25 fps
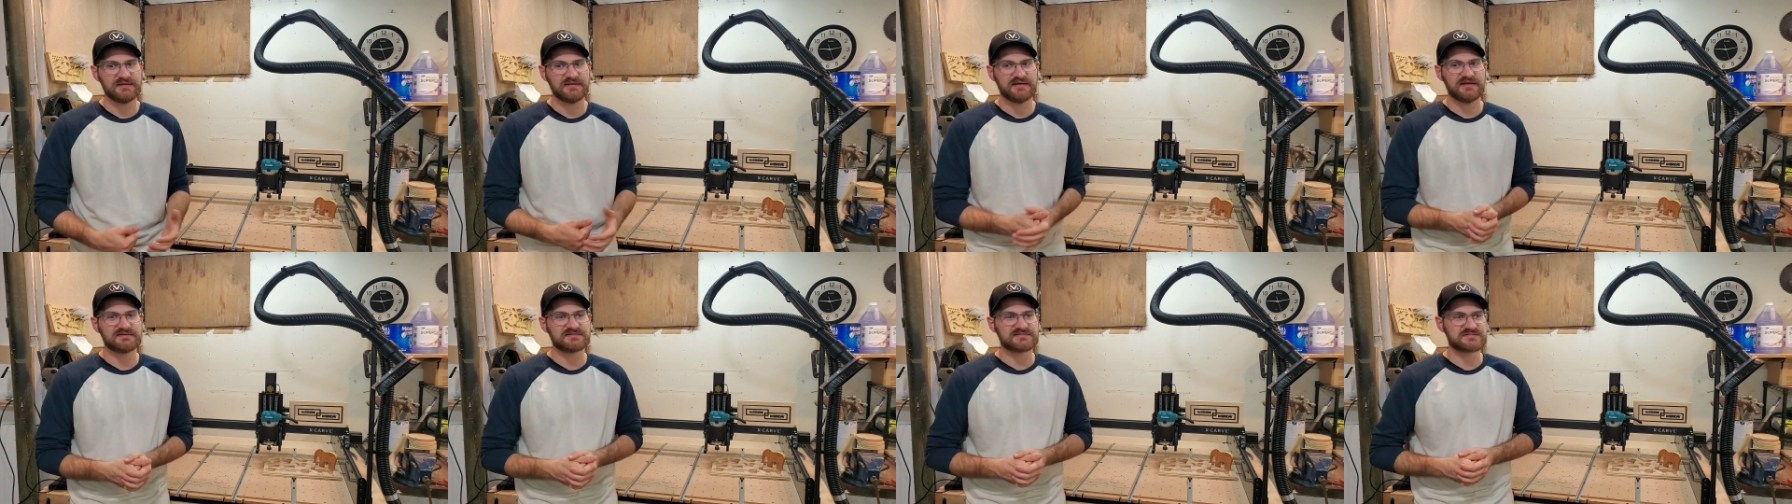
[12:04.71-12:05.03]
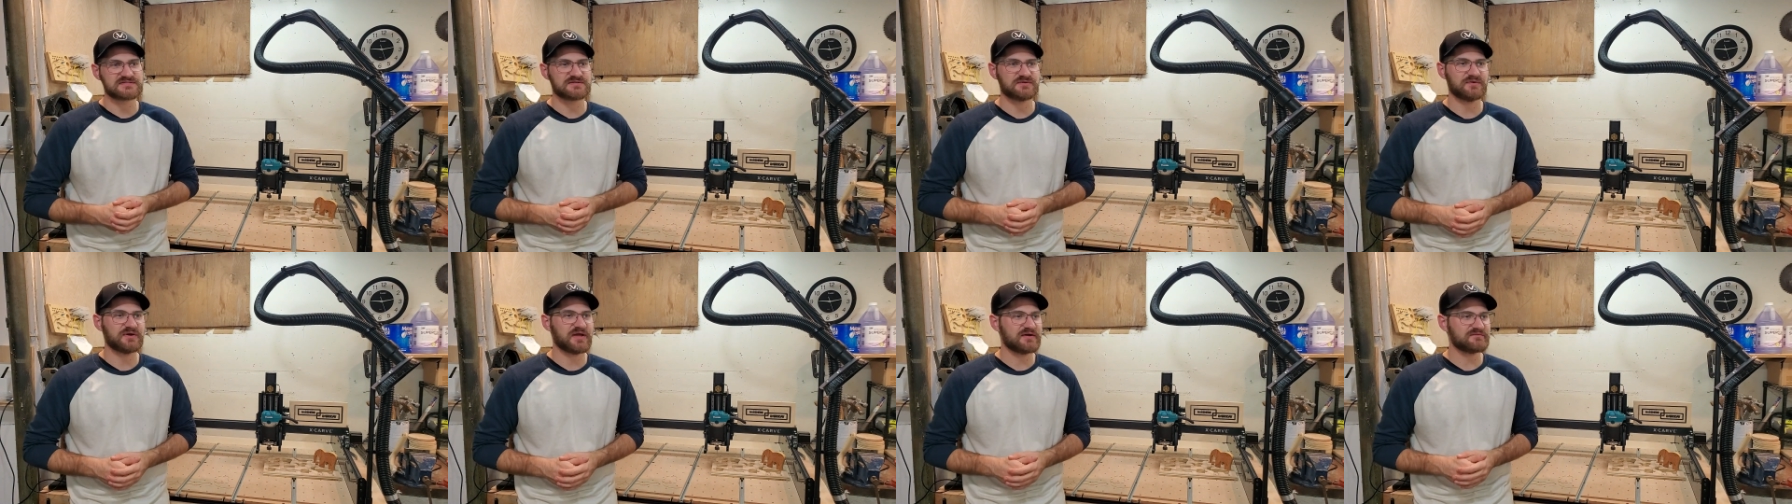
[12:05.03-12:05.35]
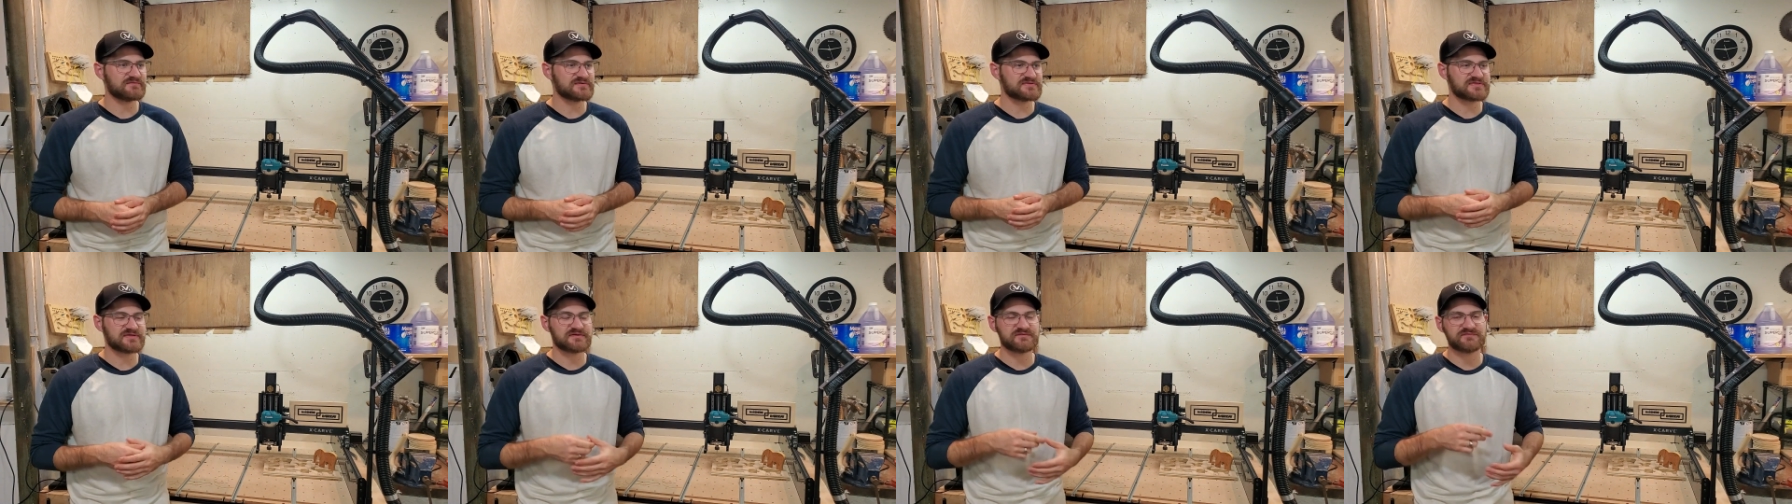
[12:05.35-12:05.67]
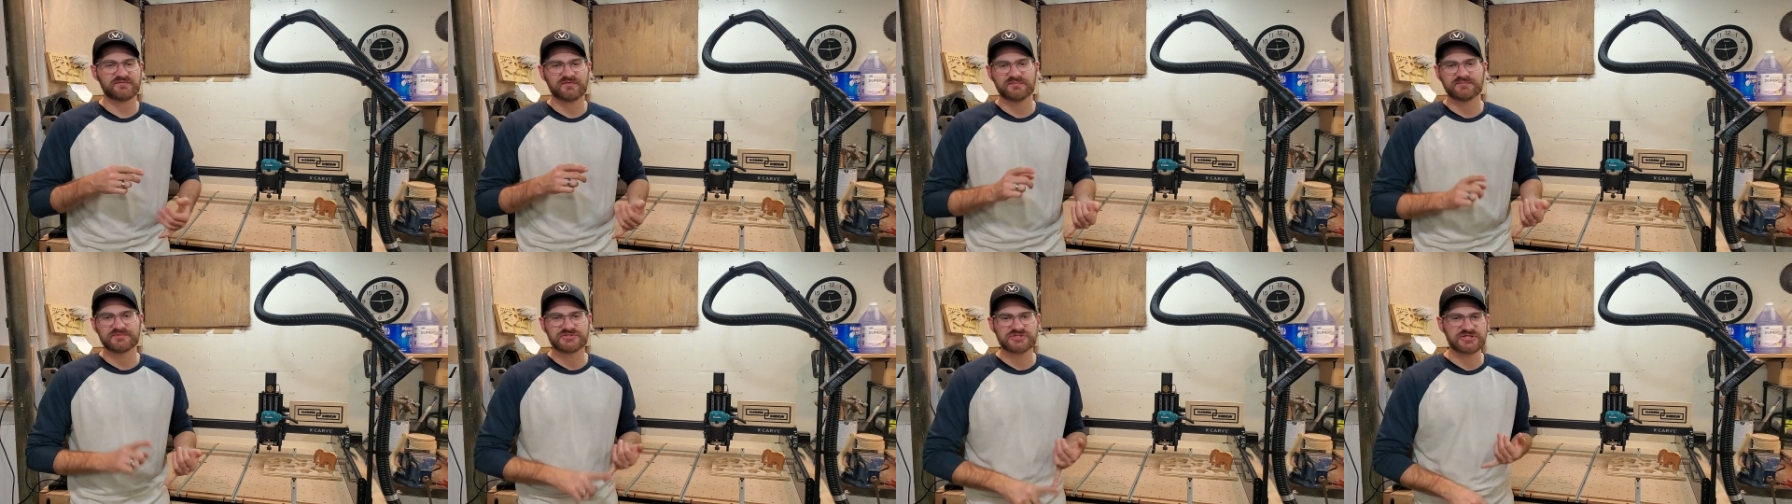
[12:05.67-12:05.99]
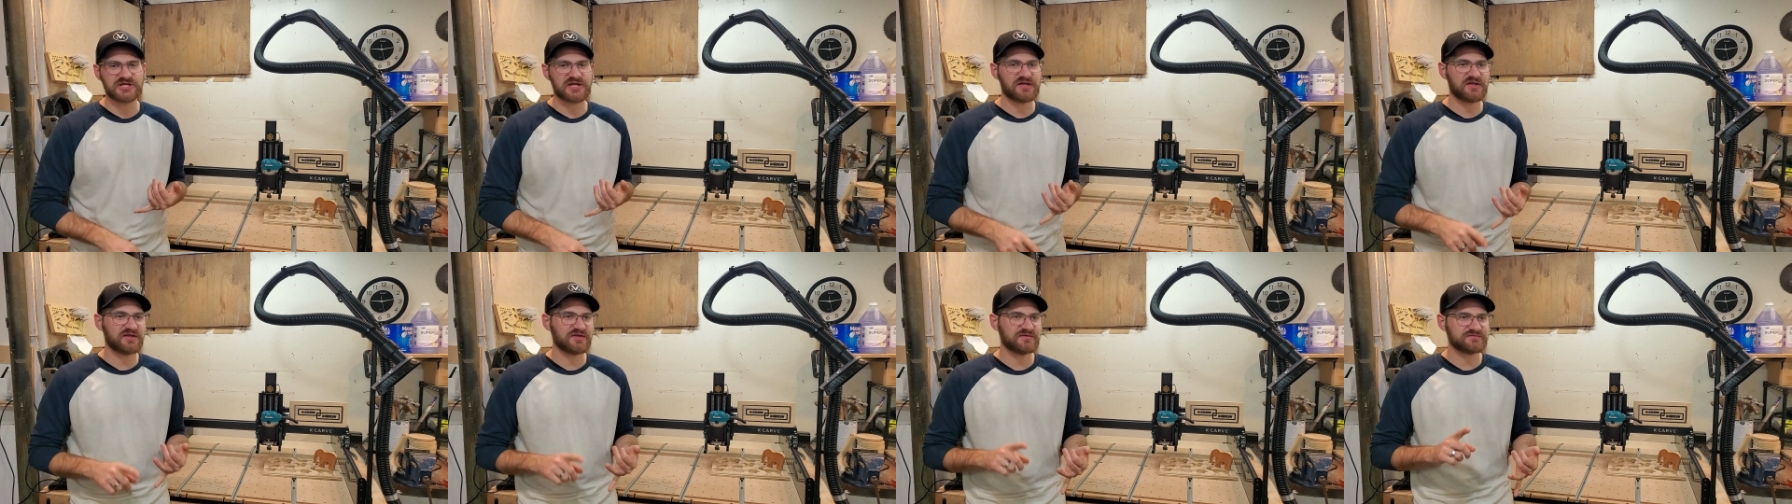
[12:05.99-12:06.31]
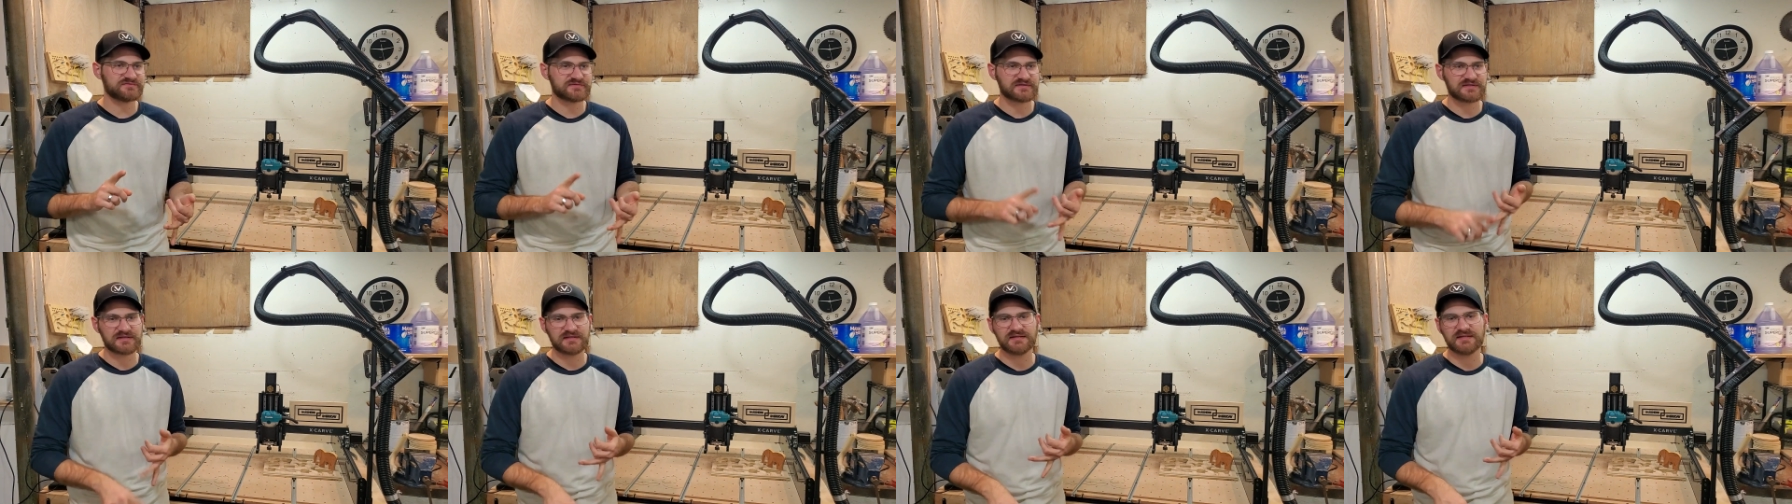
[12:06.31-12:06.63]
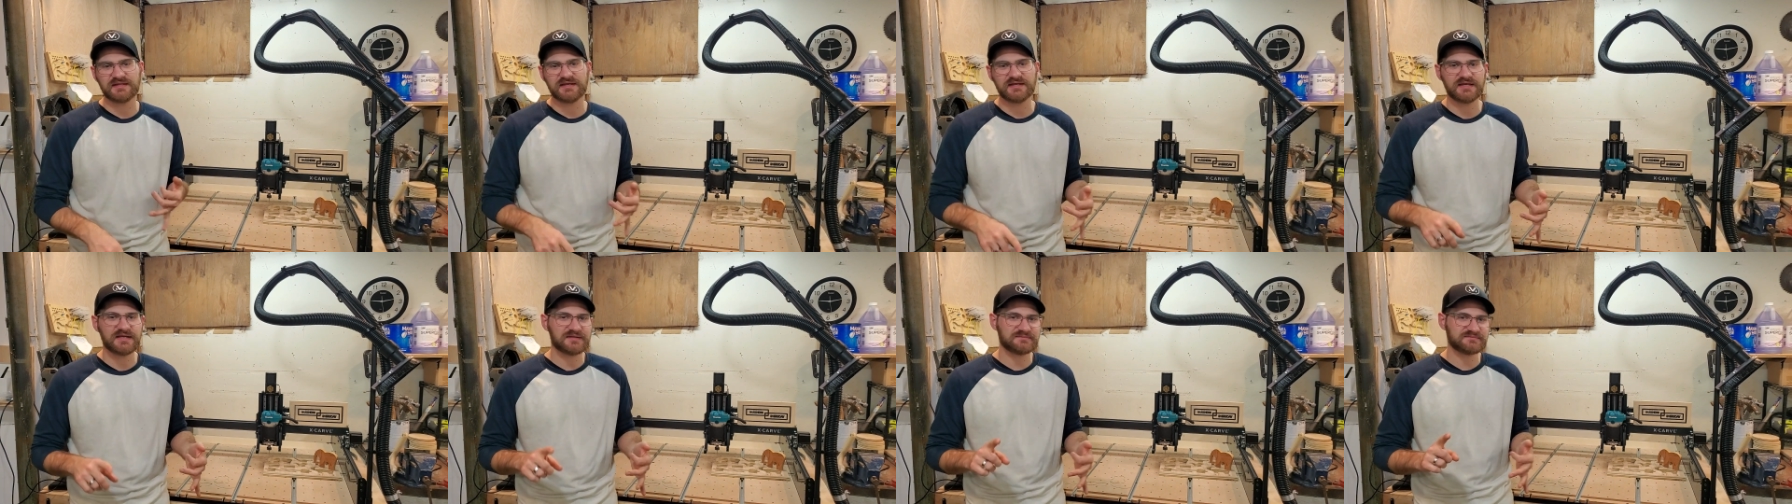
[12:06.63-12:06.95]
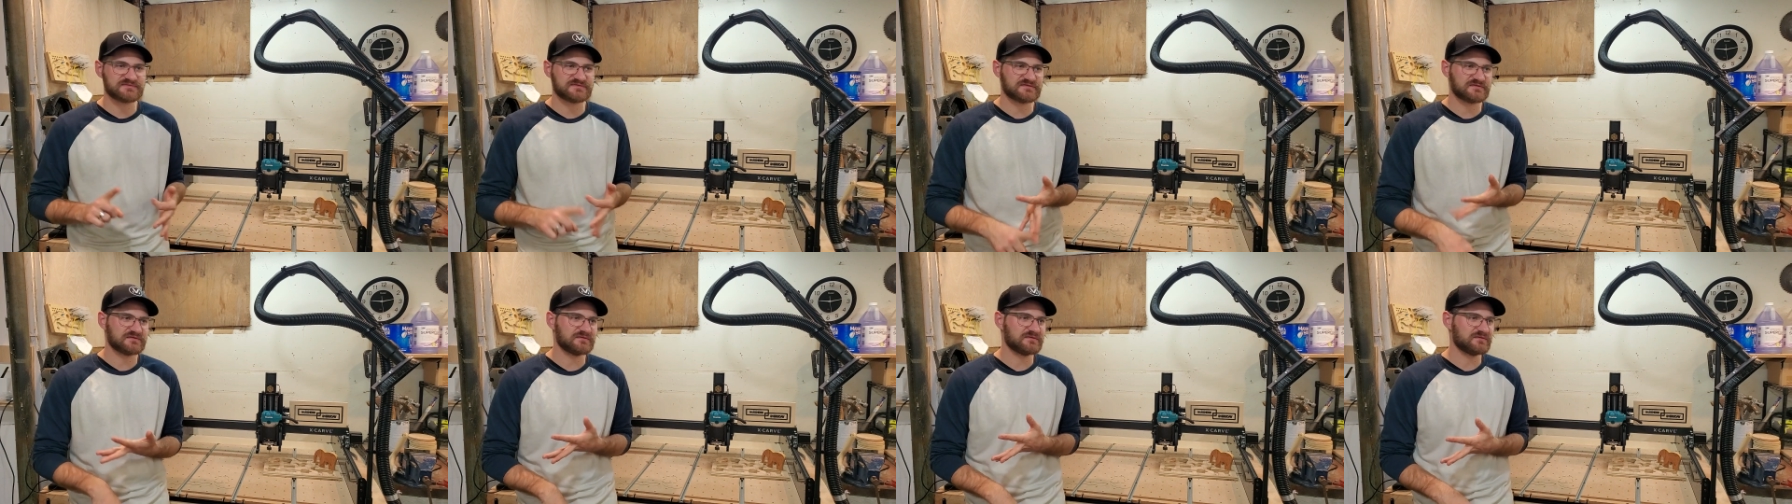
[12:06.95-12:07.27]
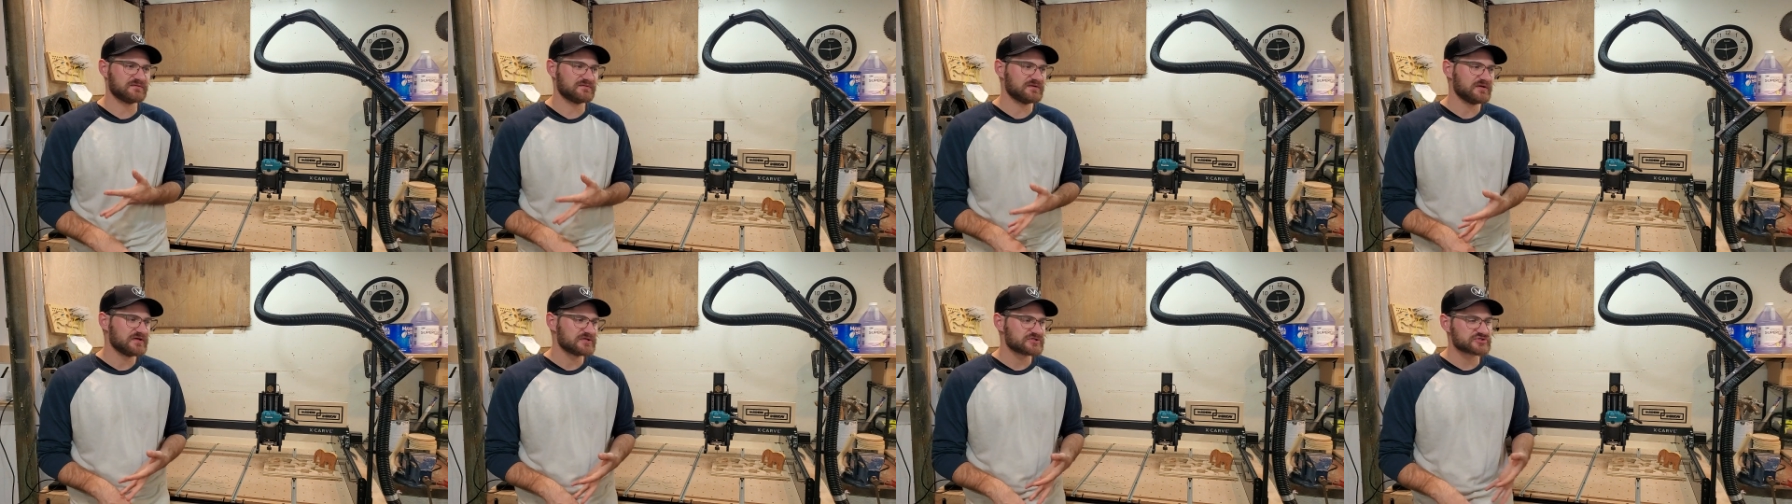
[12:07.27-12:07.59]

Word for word: And so everything from shelves to clamps to